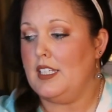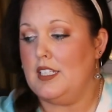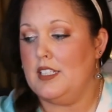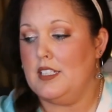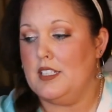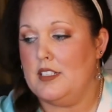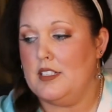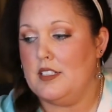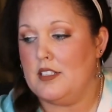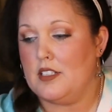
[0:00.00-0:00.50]

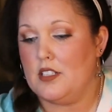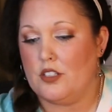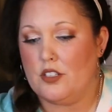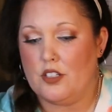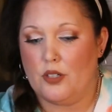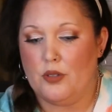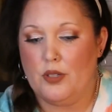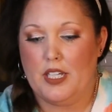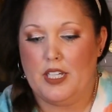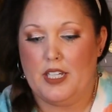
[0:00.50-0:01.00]
is
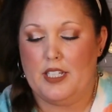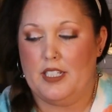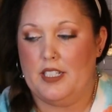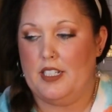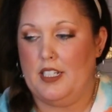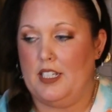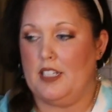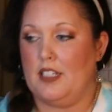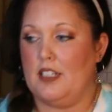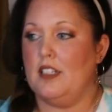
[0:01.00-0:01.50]
go
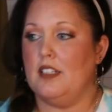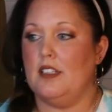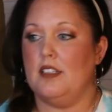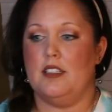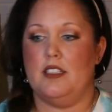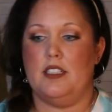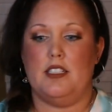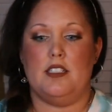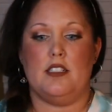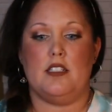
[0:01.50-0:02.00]
ahead and
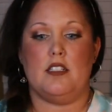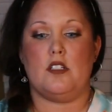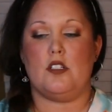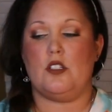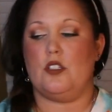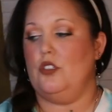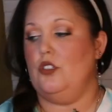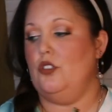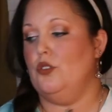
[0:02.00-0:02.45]
cleanse